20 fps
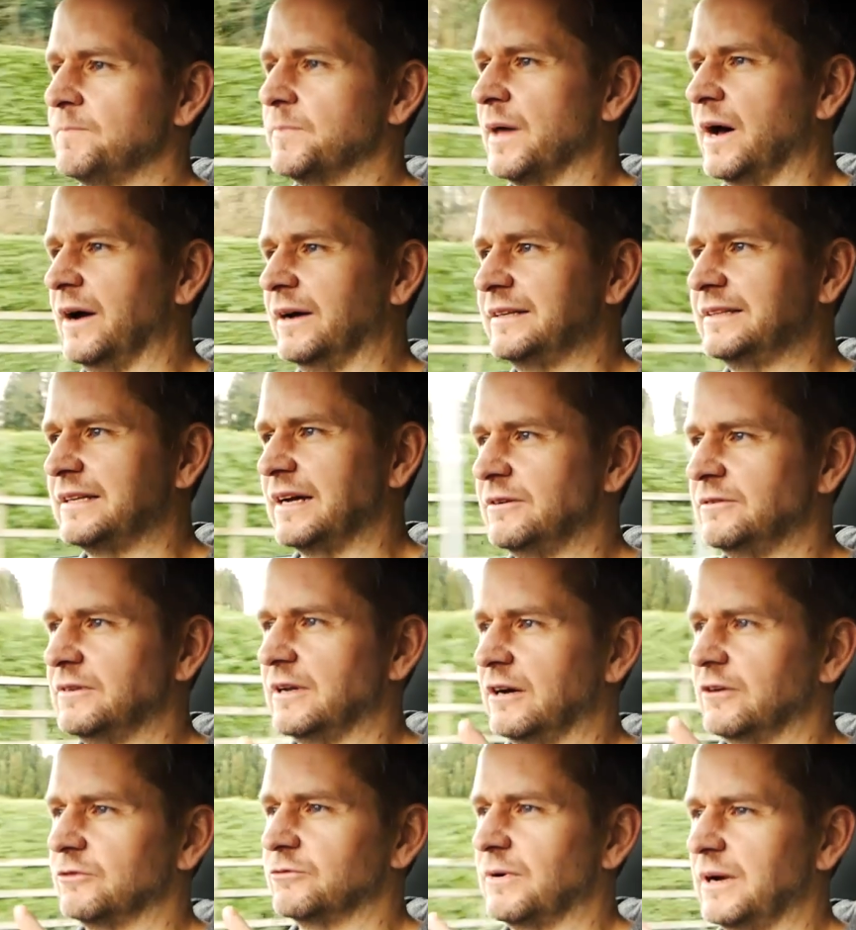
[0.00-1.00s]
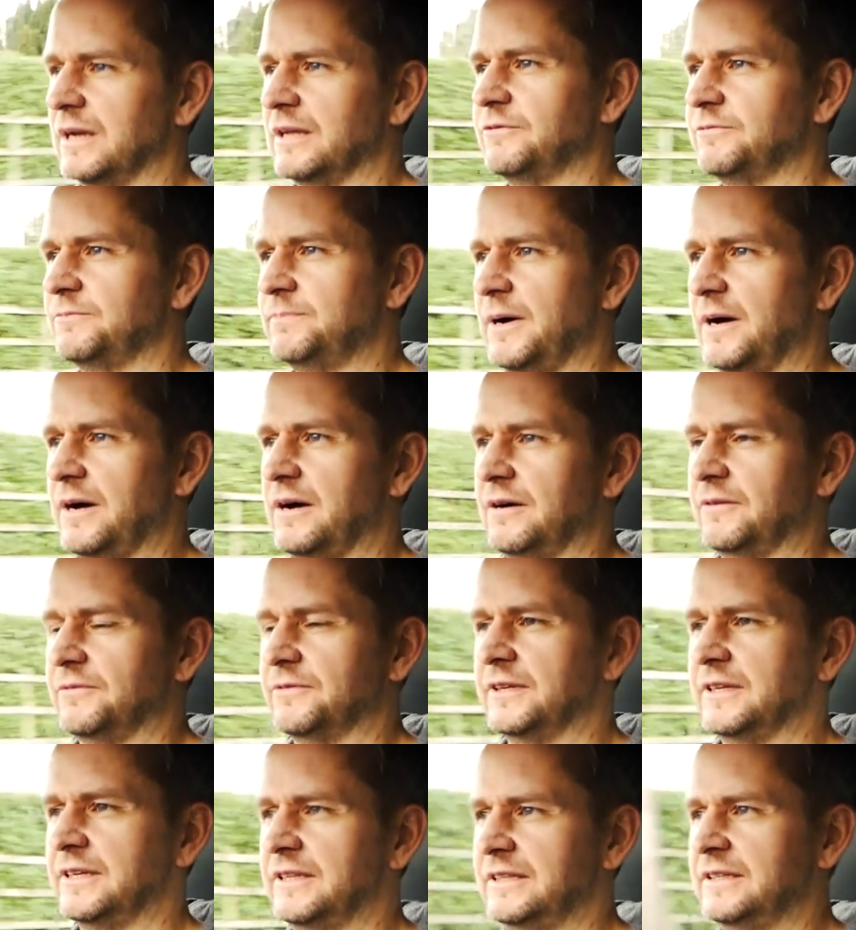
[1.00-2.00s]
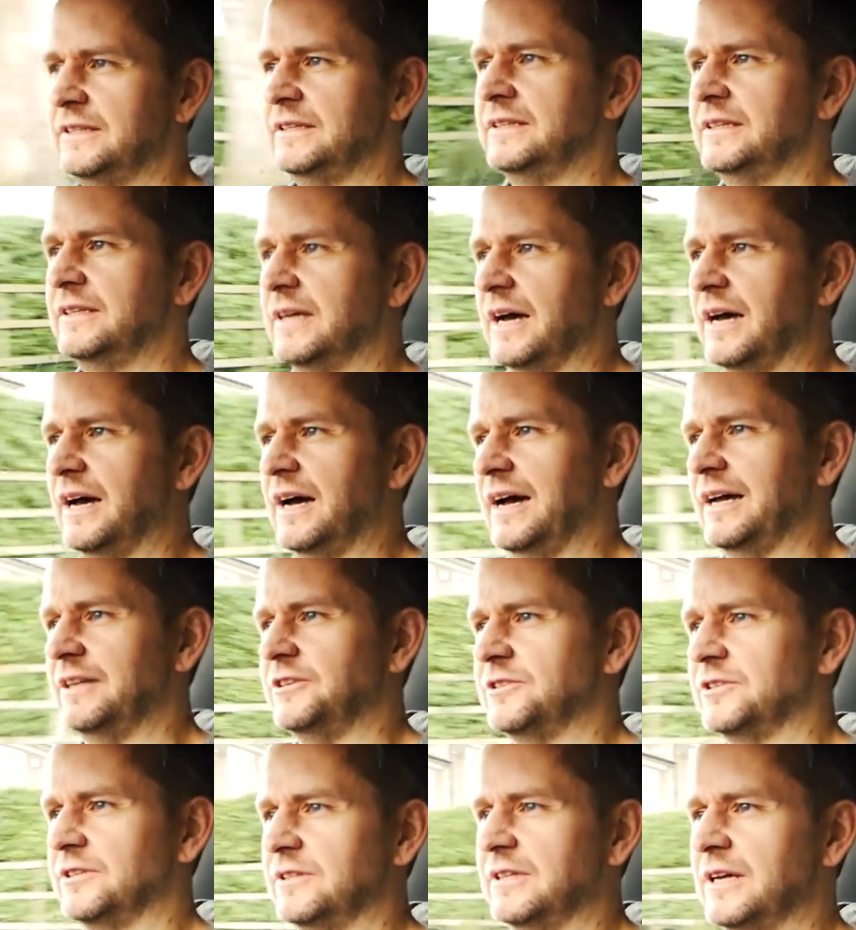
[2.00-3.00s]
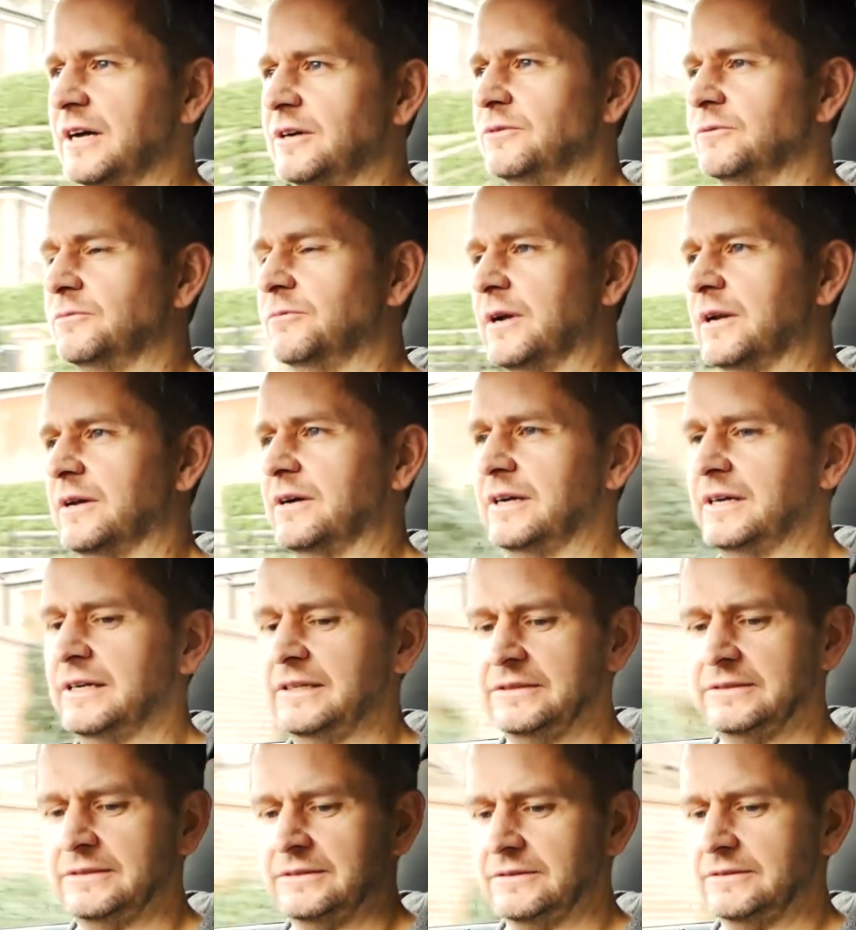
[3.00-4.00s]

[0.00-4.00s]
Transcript: I don't know as well if part of the engine note, when I